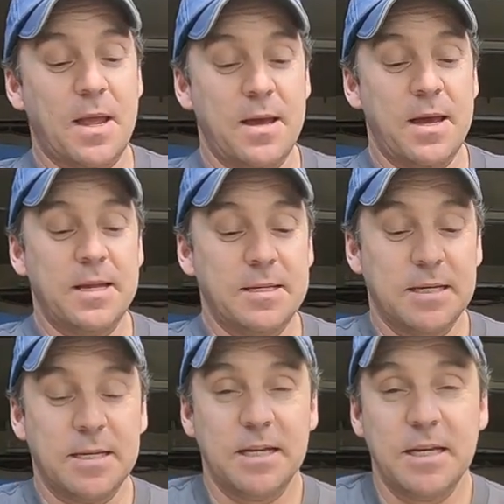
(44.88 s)
And
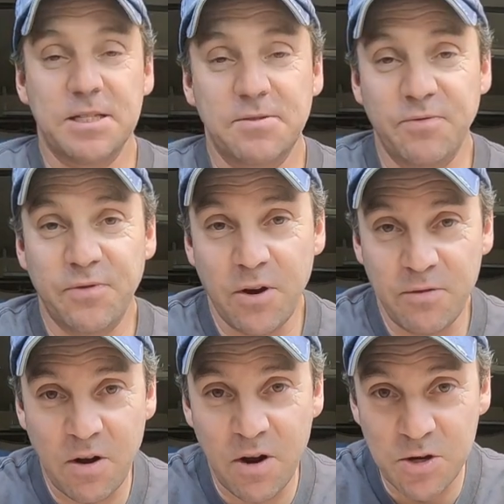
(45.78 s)
uh, it's very,
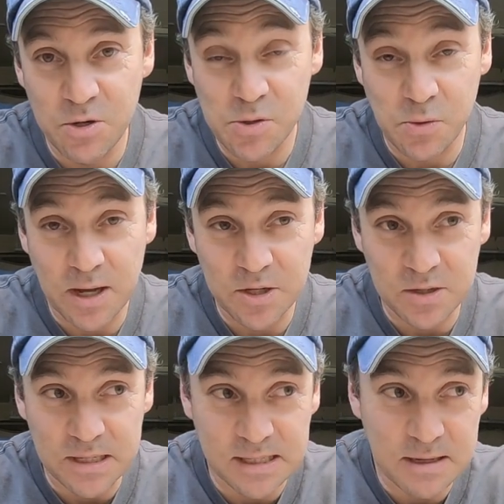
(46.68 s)
very unusual
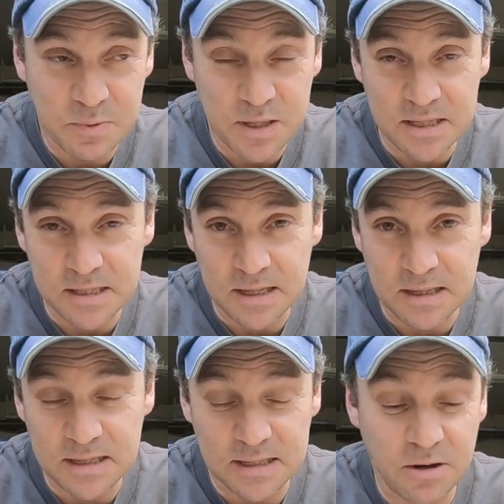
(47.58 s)
actually to see pieces like
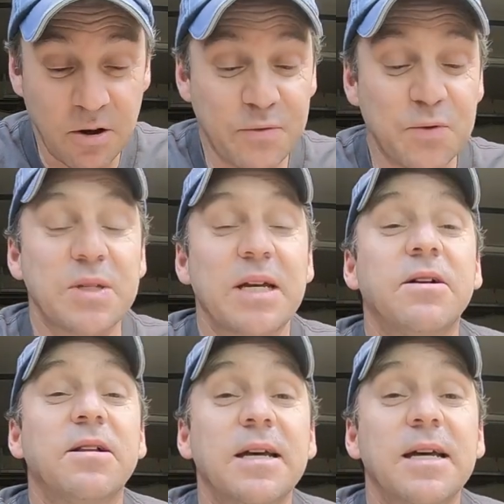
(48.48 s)
this that are for
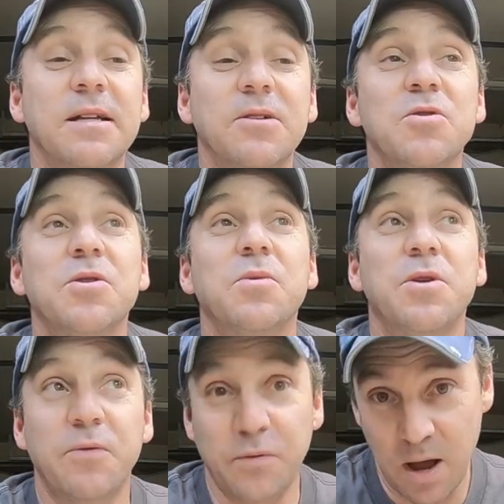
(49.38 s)
sale. And usually when
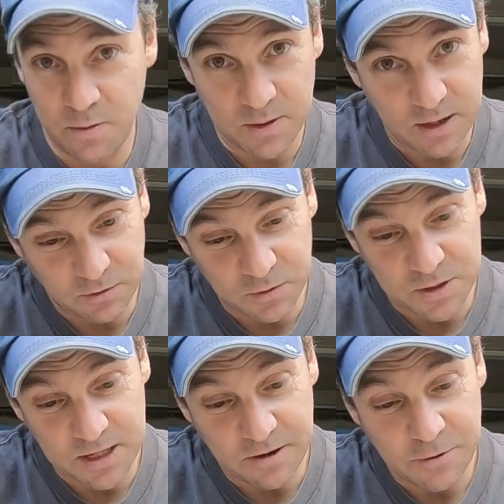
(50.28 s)
you find one that's for
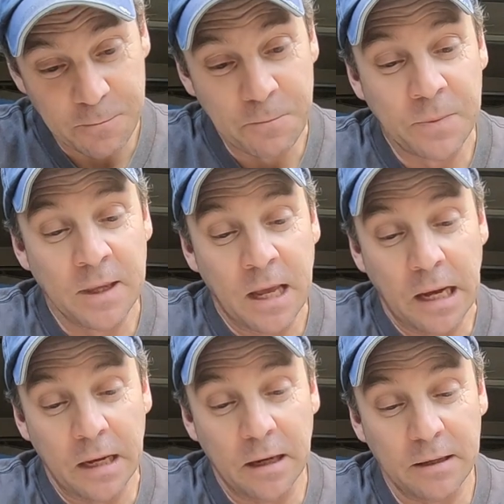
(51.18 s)
sale,
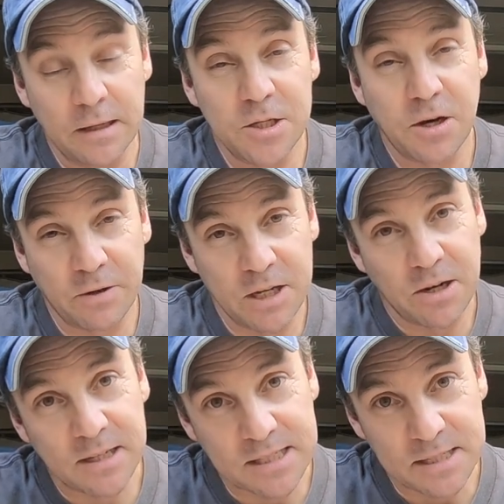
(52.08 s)
uh, they generally
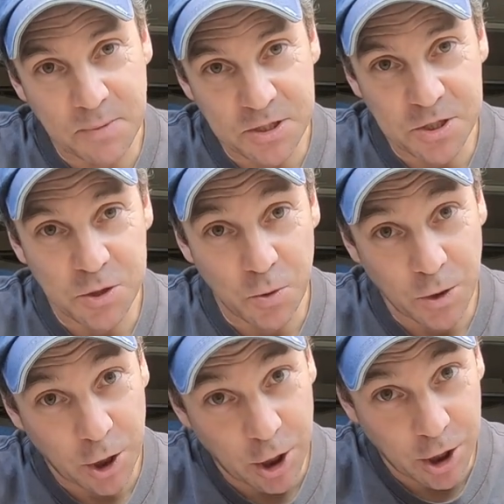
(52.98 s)
cost as much as your
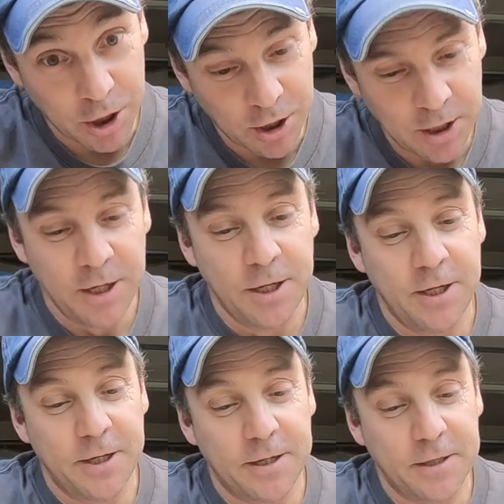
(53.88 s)
car.
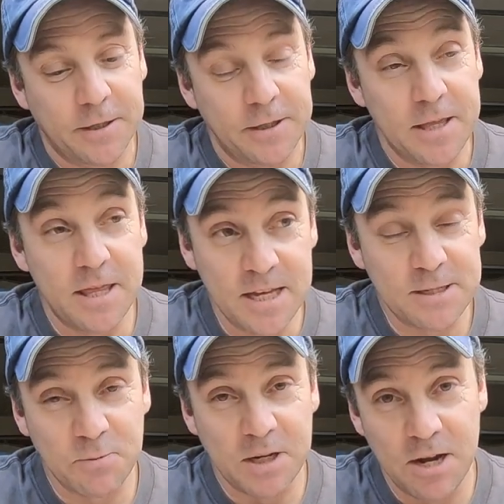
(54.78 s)
Uh,
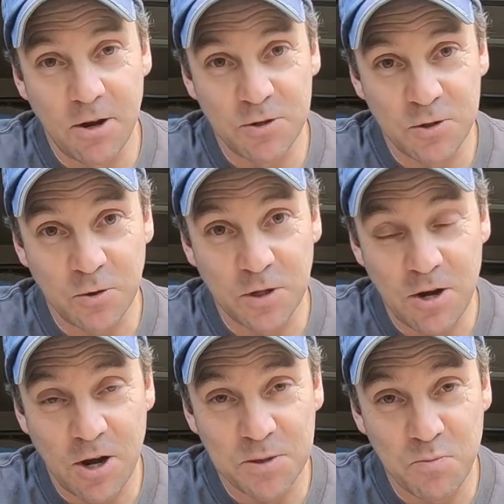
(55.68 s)
this one here certainly
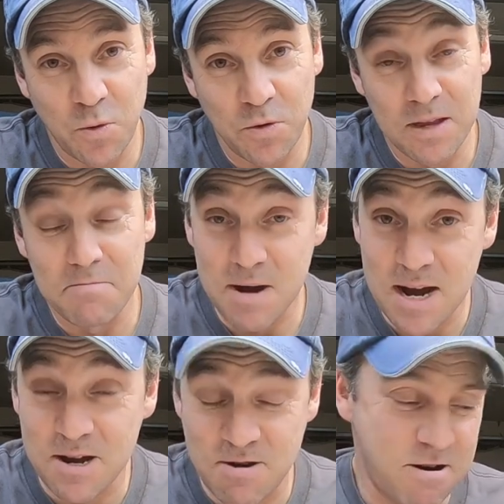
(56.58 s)
costs more than
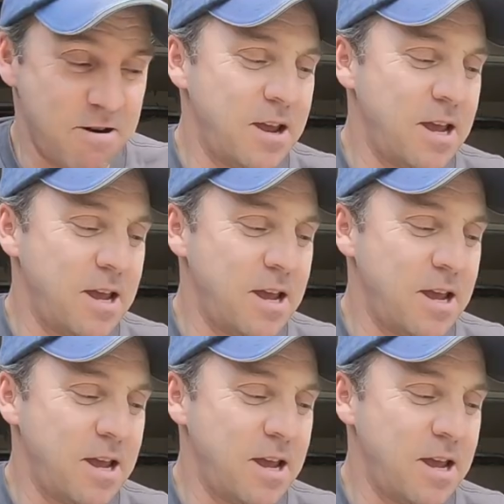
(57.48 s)
my car